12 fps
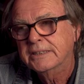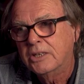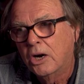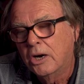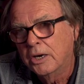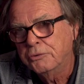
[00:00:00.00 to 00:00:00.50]

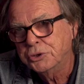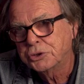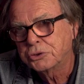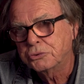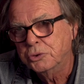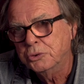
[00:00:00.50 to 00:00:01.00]

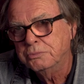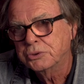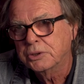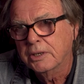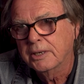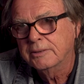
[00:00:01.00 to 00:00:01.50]
Irish
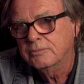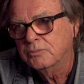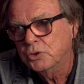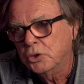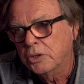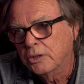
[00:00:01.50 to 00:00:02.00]
groups and,
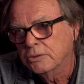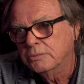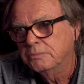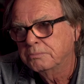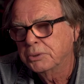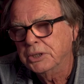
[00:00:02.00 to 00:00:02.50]
you know,
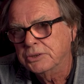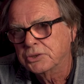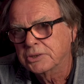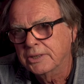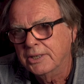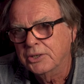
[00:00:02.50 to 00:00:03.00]
Pete
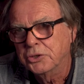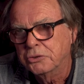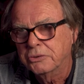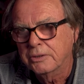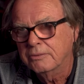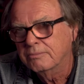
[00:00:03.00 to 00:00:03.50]

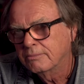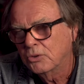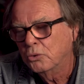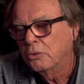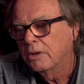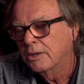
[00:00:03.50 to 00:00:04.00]
Seeger and
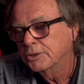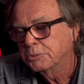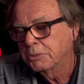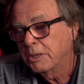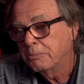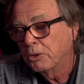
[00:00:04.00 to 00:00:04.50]
all those
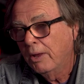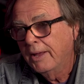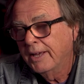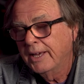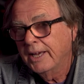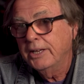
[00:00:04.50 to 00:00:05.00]
people.
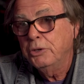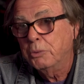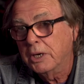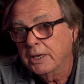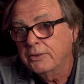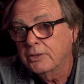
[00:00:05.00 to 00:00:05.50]

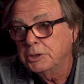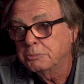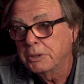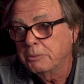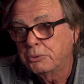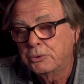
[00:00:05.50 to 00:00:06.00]
Anyway, these
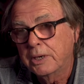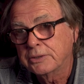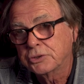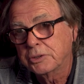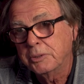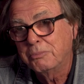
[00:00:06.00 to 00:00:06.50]
people were
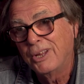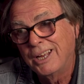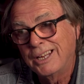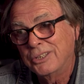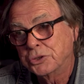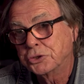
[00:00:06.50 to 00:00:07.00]
actually
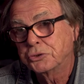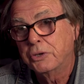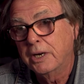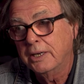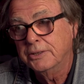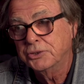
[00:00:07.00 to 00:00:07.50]
playing
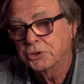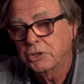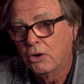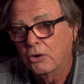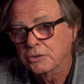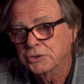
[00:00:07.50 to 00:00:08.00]
Australian
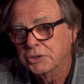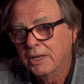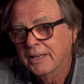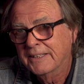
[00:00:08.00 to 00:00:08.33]
songs